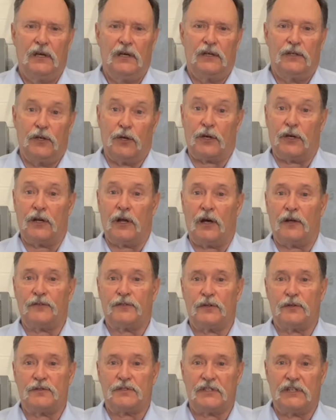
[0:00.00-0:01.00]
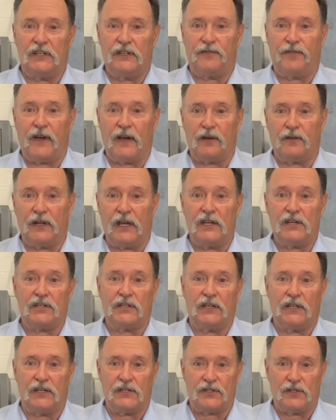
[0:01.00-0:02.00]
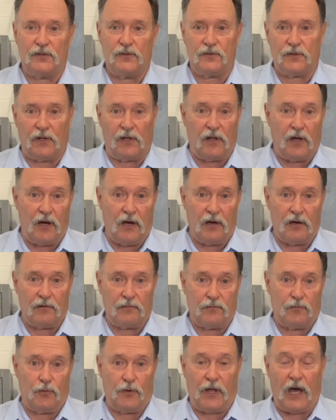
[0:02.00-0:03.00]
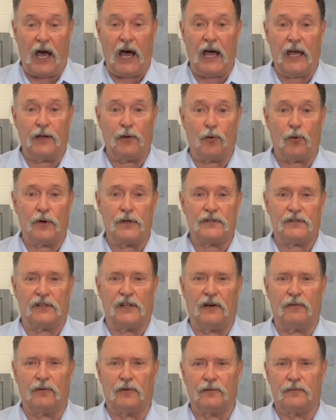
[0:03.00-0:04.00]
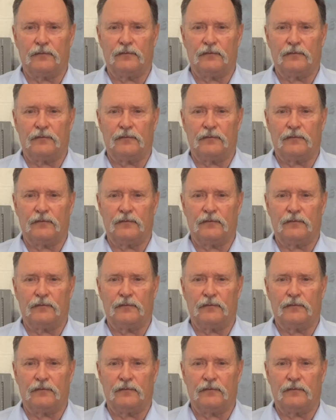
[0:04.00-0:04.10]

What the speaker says: You can also see foundation issues along with a high noise level.